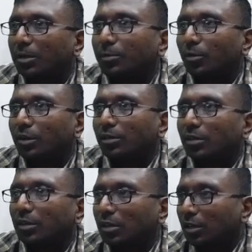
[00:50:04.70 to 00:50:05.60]
my point
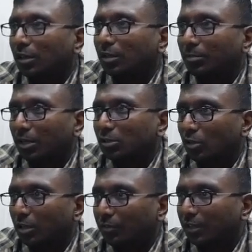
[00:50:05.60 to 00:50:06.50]
because you
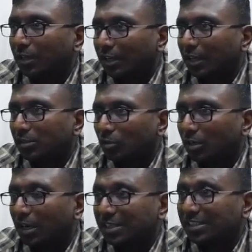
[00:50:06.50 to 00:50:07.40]
are giving the cash you
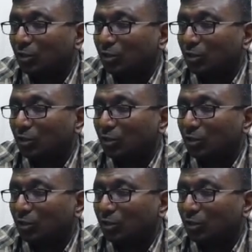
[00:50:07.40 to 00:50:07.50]
are not